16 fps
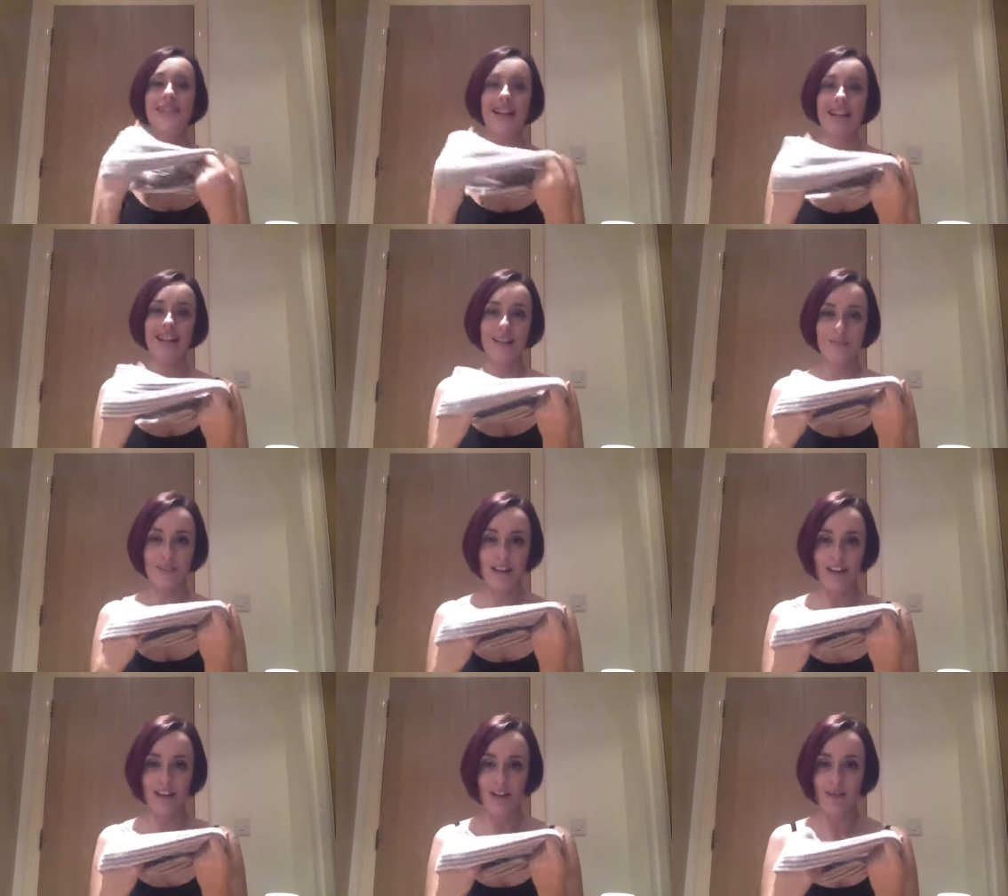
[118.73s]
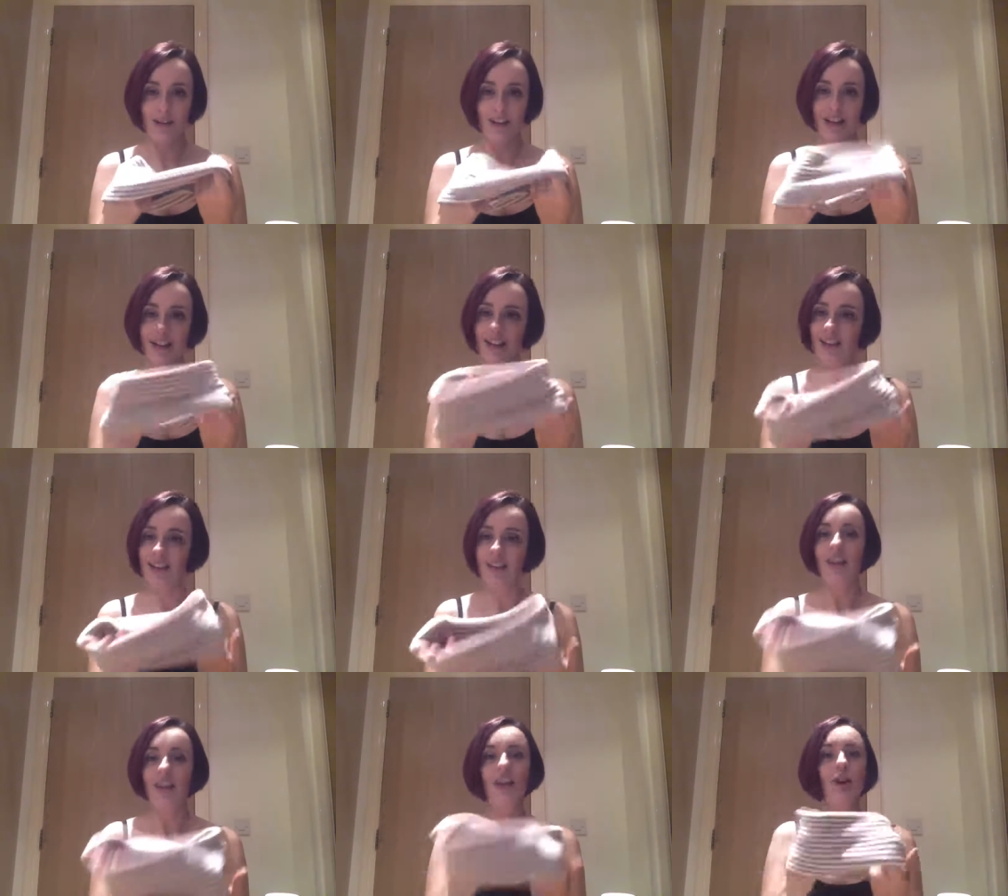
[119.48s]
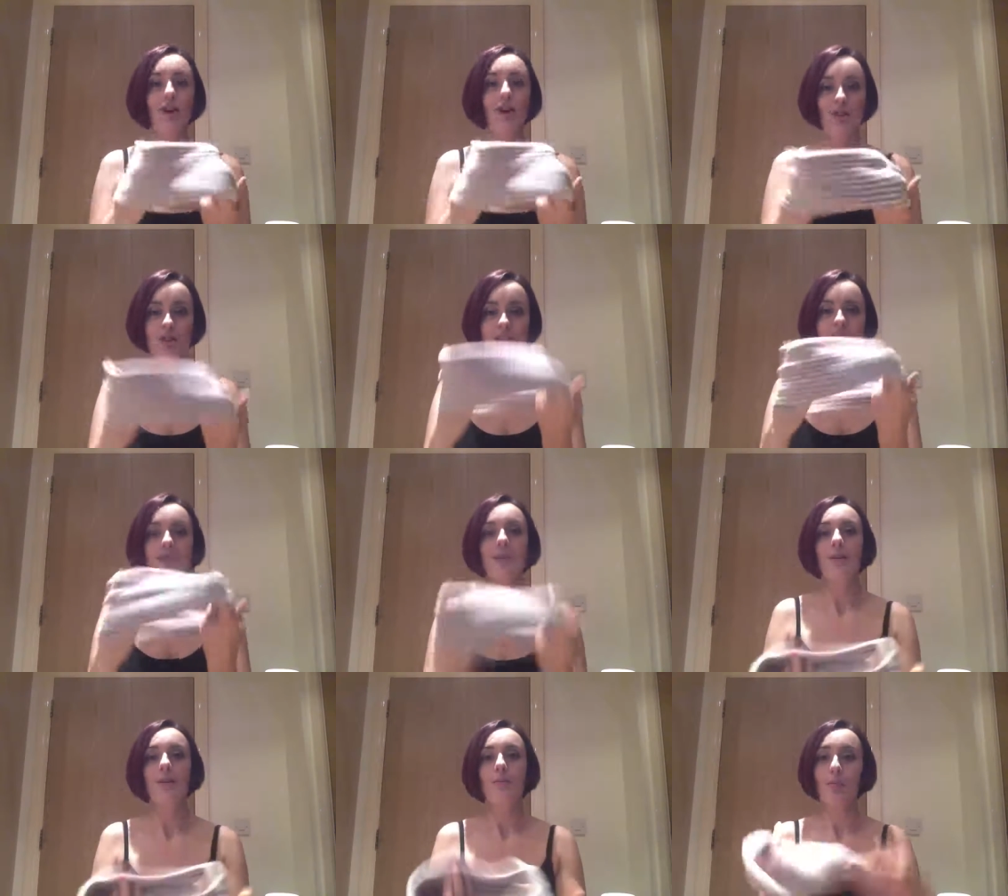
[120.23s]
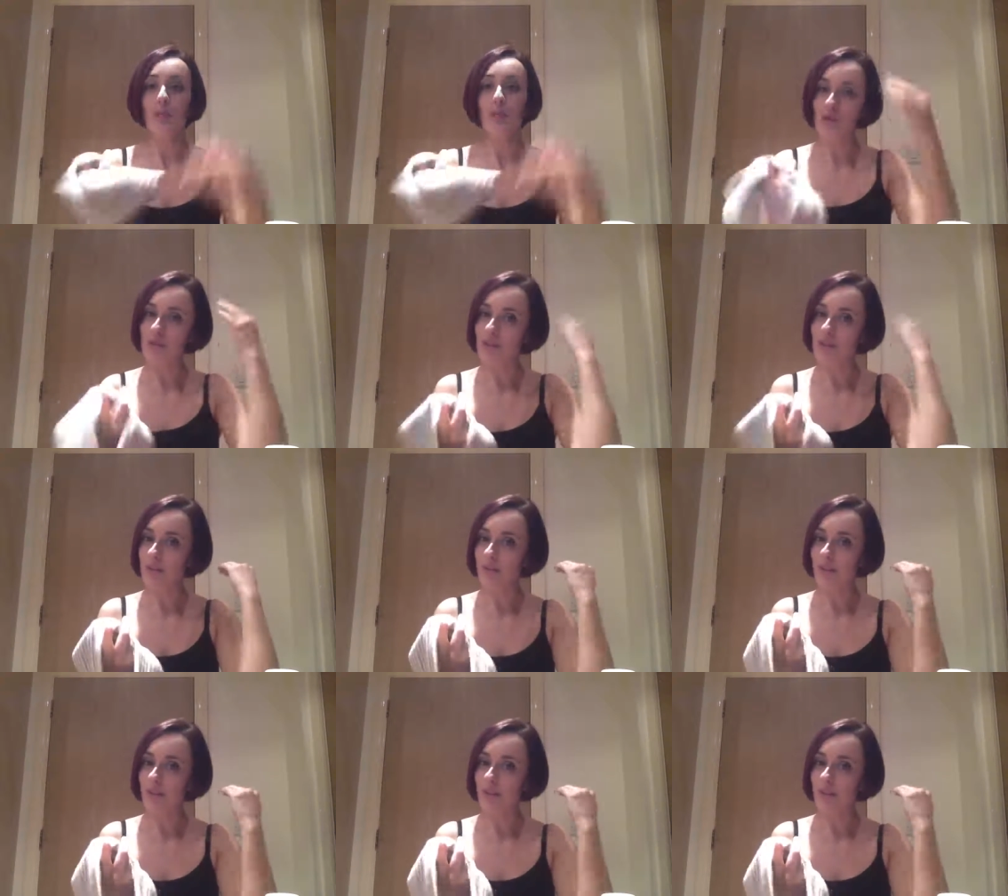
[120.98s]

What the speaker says: tying my hair back, or just pushing it